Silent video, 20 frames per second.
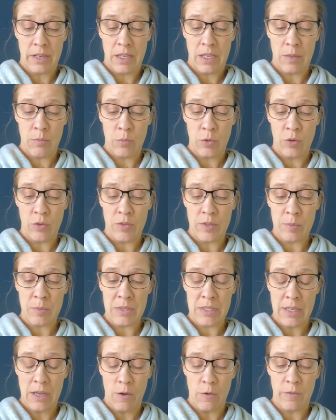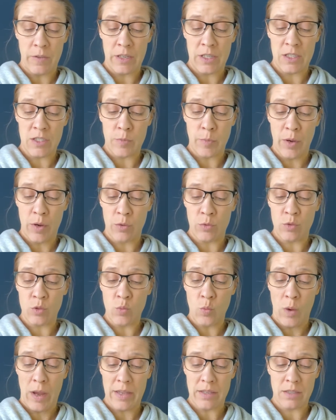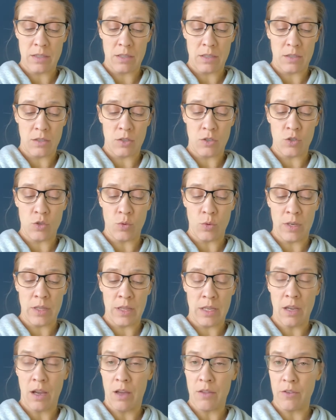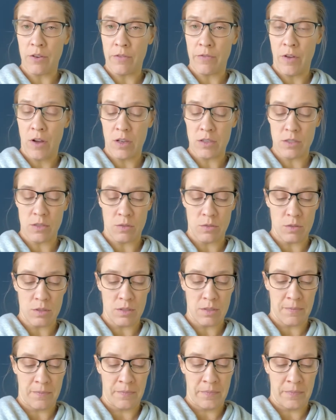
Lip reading: he moved himself and his bones west to join the other fossils.